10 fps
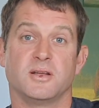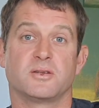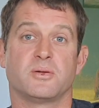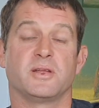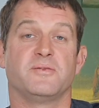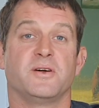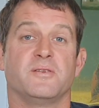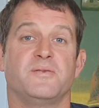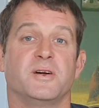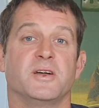
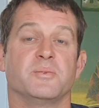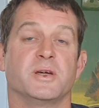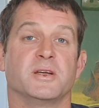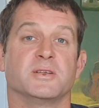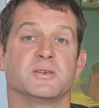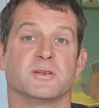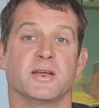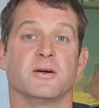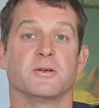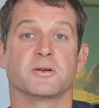25-30 metres
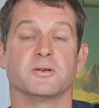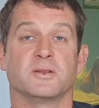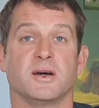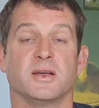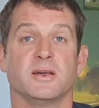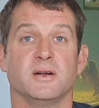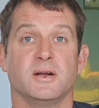on a good day.